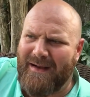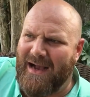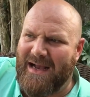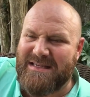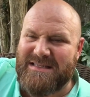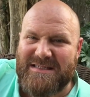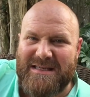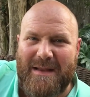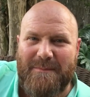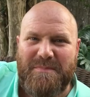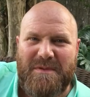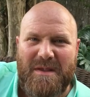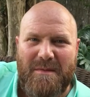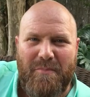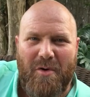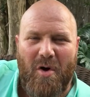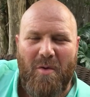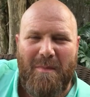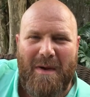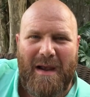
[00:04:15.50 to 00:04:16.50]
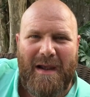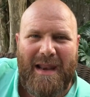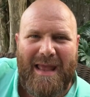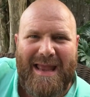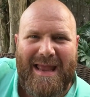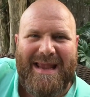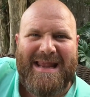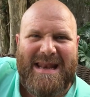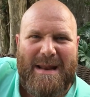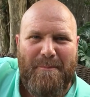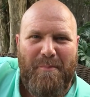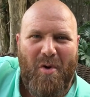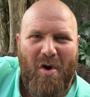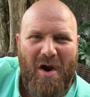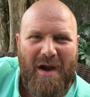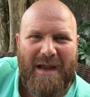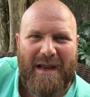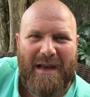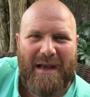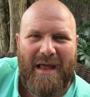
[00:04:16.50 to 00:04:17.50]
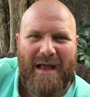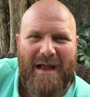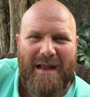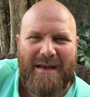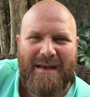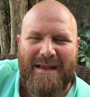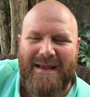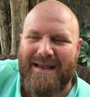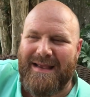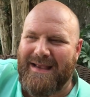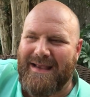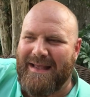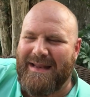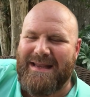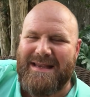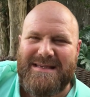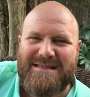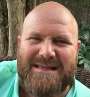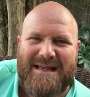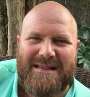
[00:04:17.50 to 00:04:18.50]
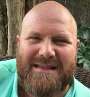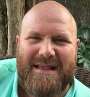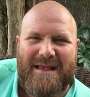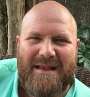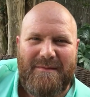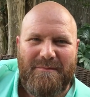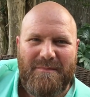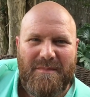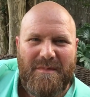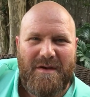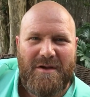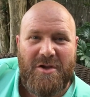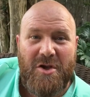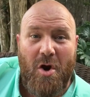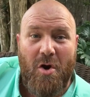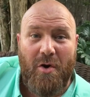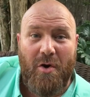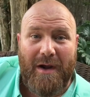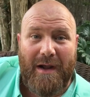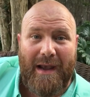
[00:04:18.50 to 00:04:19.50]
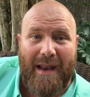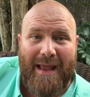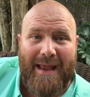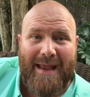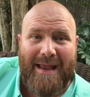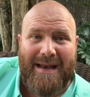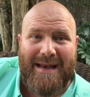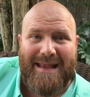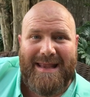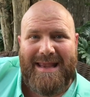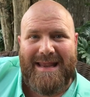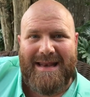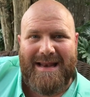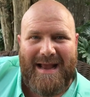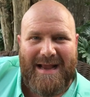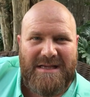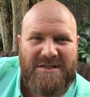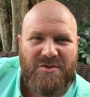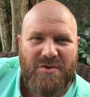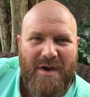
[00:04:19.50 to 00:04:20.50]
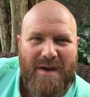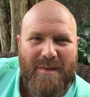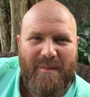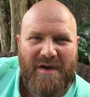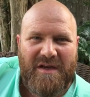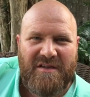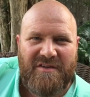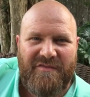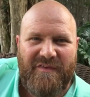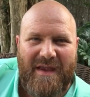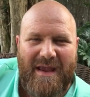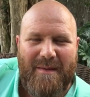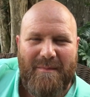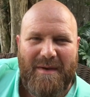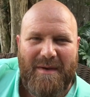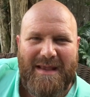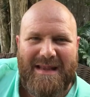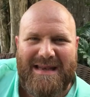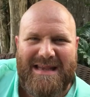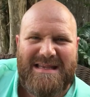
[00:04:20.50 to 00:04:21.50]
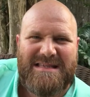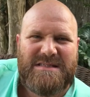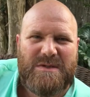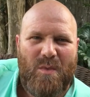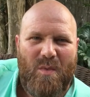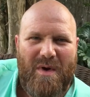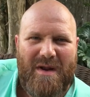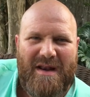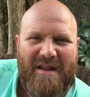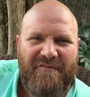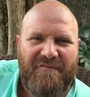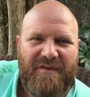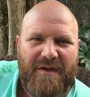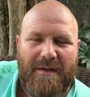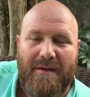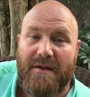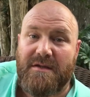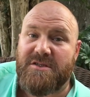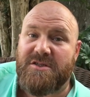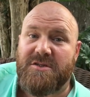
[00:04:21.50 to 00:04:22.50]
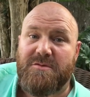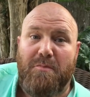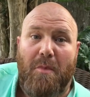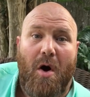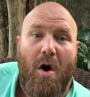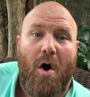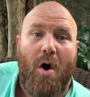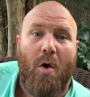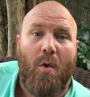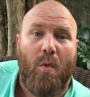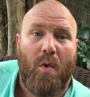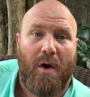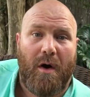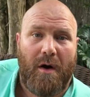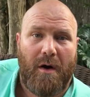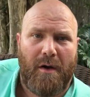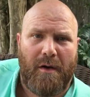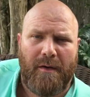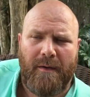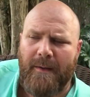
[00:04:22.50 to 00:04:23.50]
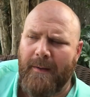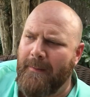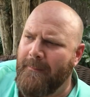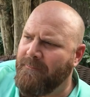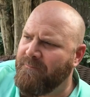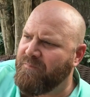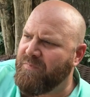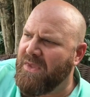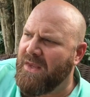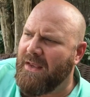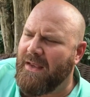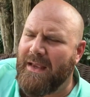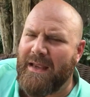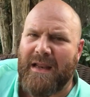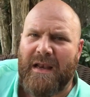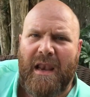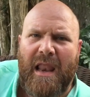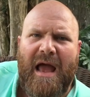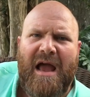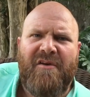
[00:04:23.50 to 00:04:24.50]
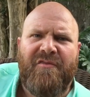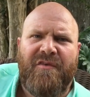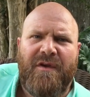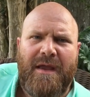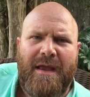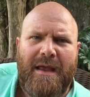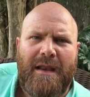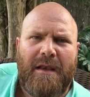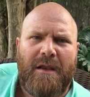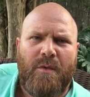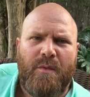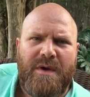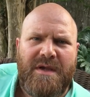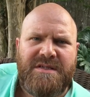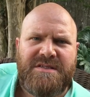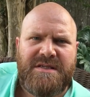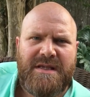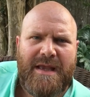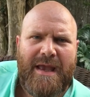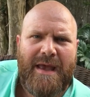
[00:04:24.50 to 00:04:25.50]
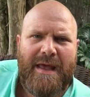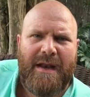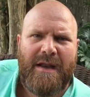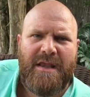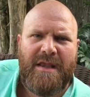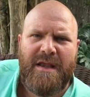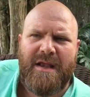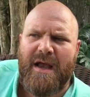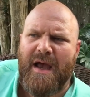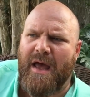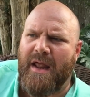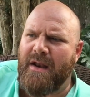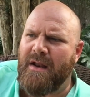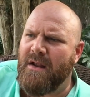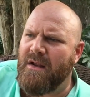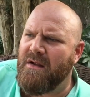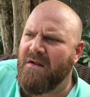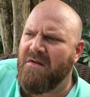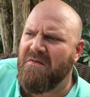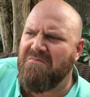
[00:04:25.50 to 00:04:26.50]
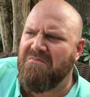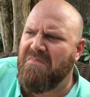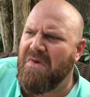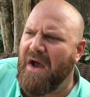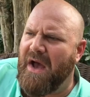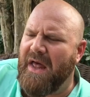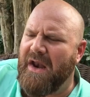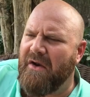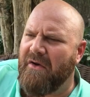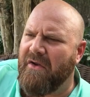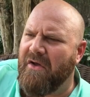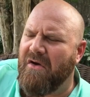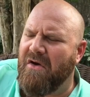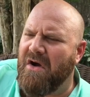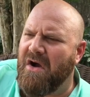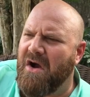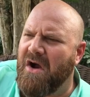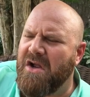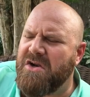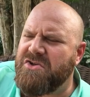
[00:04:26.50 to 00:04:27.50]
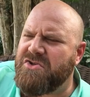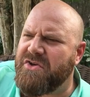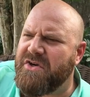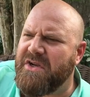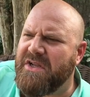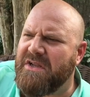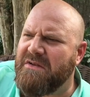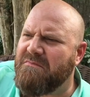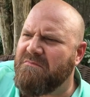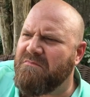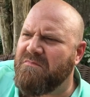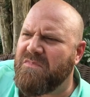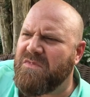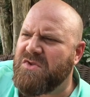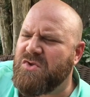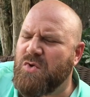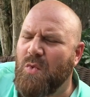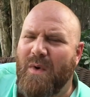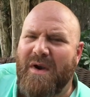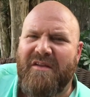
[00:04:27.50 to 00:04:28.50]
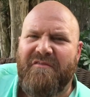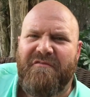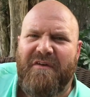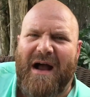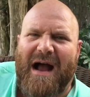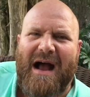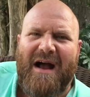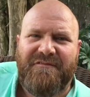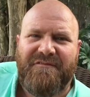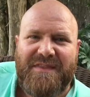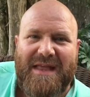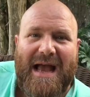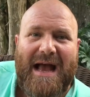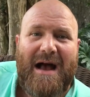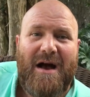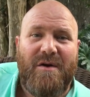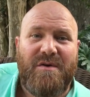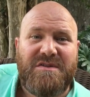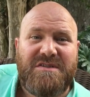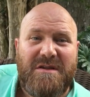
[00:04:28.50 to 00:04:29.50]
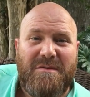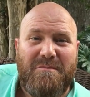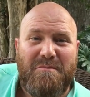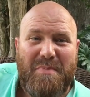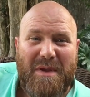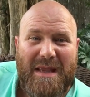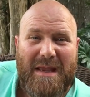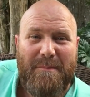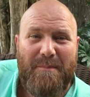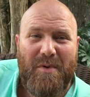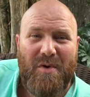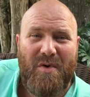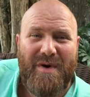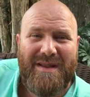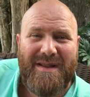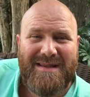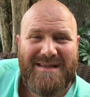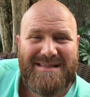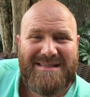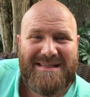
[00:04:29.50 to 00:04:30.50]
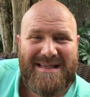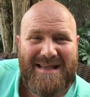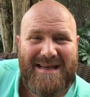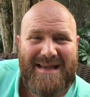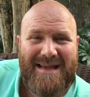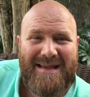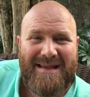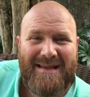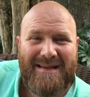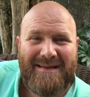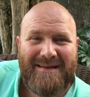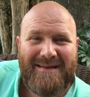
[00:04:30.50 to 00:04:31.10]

I slipped and broke my leg in the parking lot, and he's at that yogurt land eating ice cream with his family, and he's the one that fit. A small world. In Lafayette, Louisiana, you got, I don't know, 125,000 people in the city,